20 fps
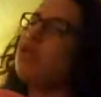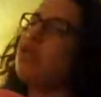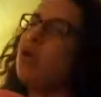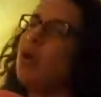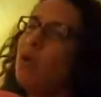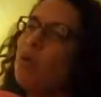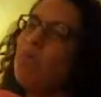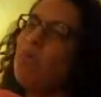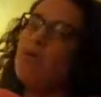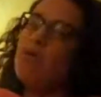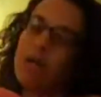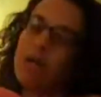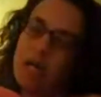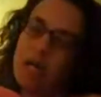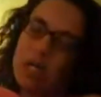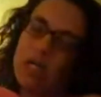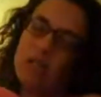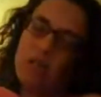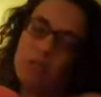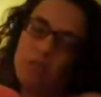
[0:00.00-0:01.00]
Very
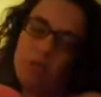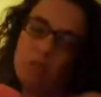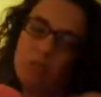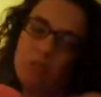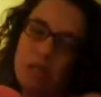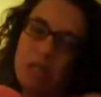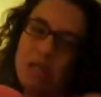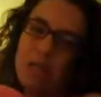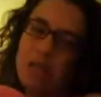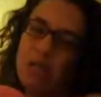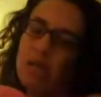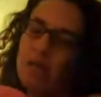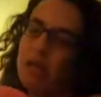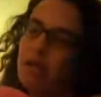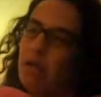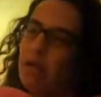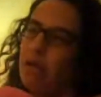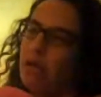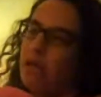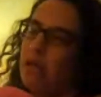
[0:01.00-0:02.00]
noble, kind human
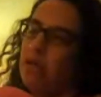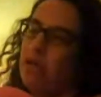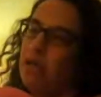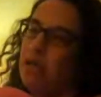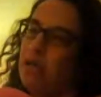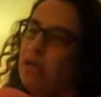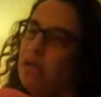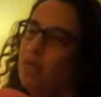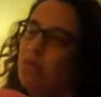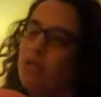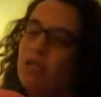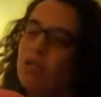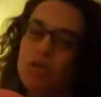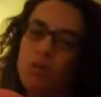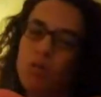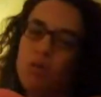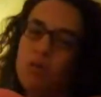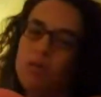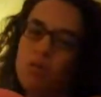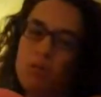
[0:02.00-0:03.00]
being,
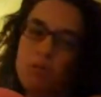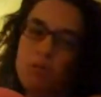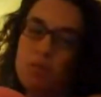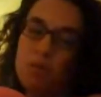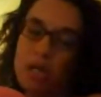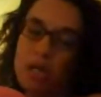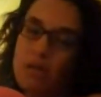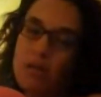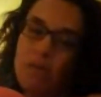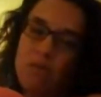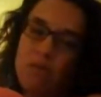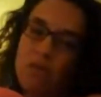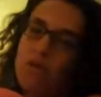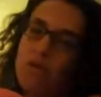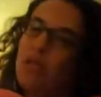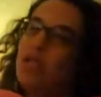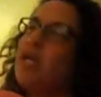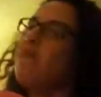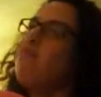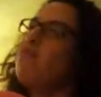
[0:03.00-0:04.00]
and one of the noblest people
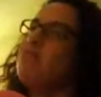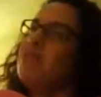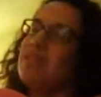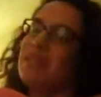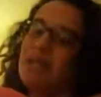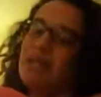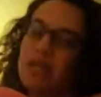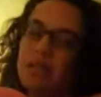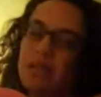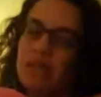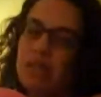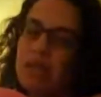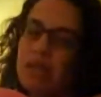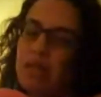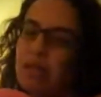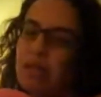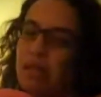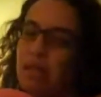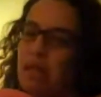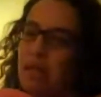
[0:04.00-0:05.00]
I ever knew. Love him to
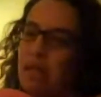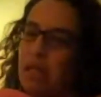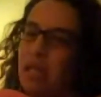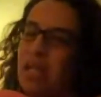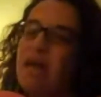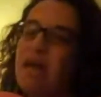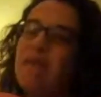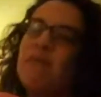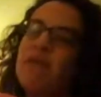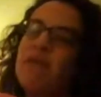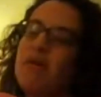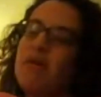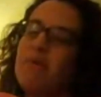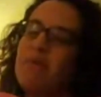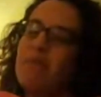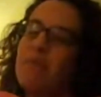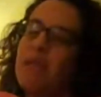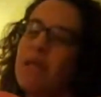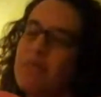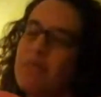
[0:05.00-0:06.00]
death.
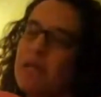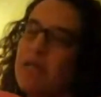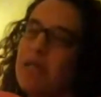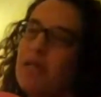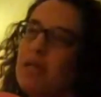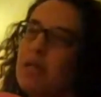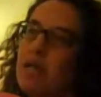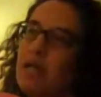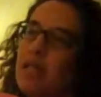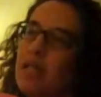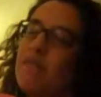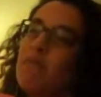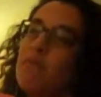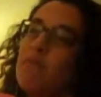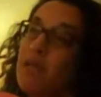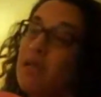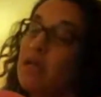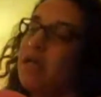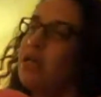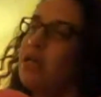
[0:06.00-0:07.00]
Love him. I mean,
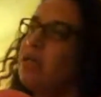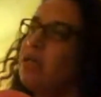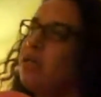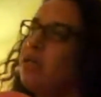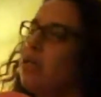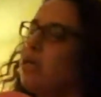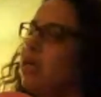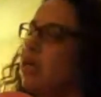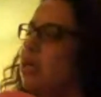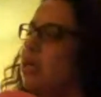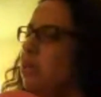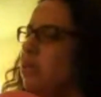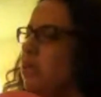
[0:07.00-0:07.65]
I love him a lot.